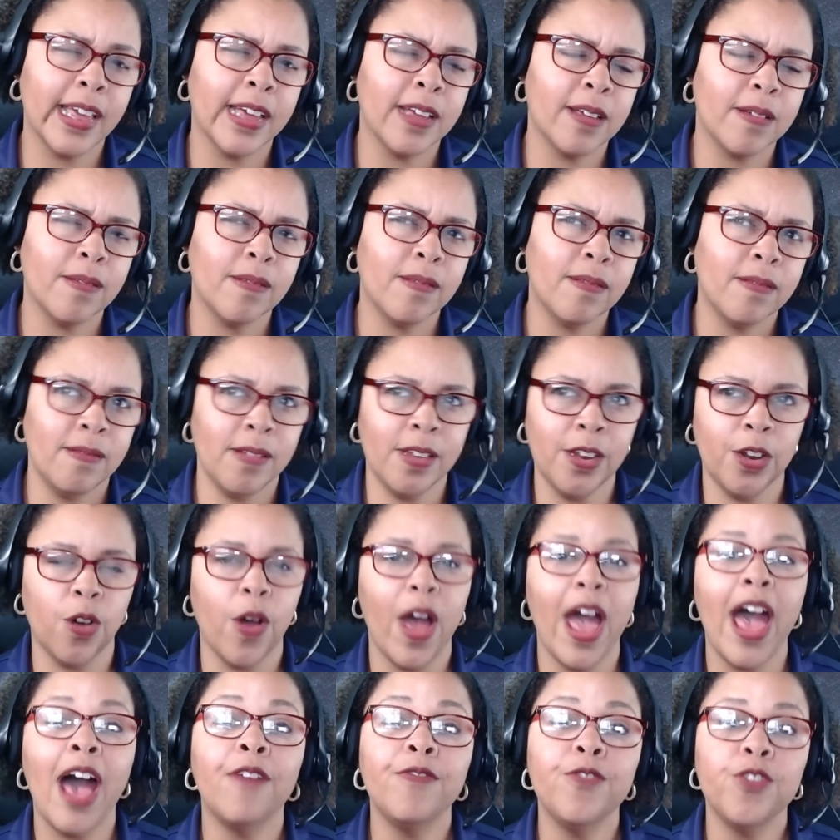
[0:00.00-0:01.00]
like, you
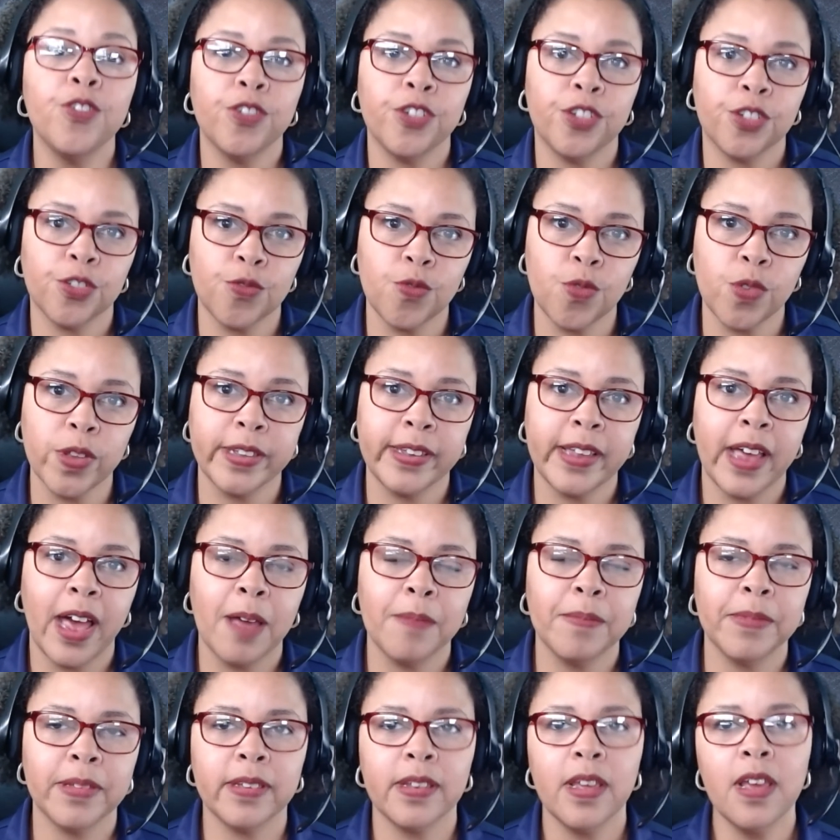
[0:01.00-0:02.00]
know, after school
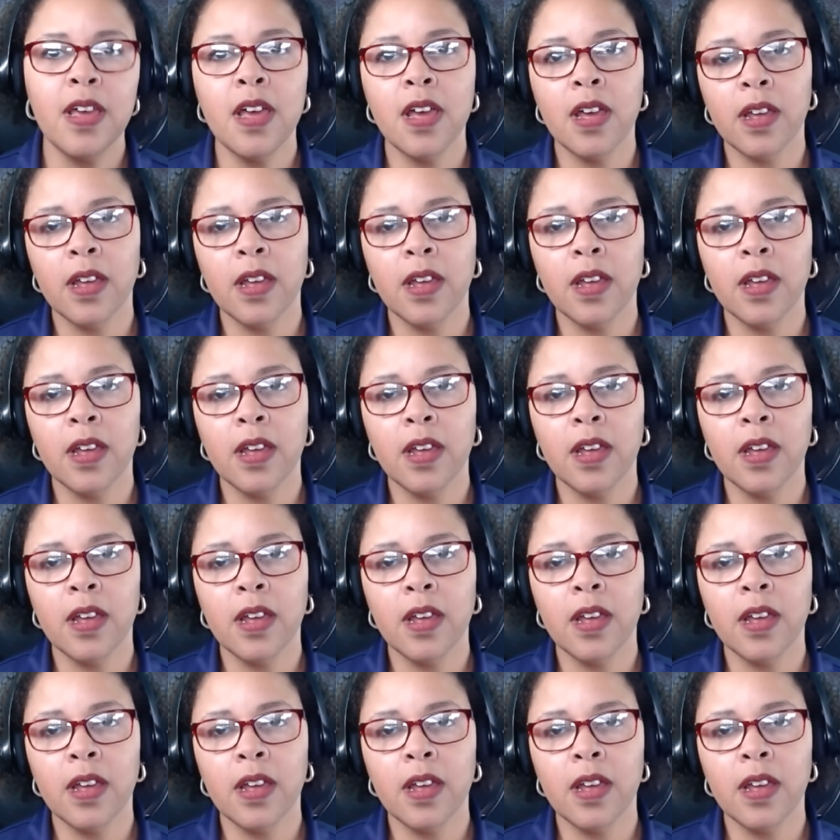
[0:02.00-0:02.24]
times.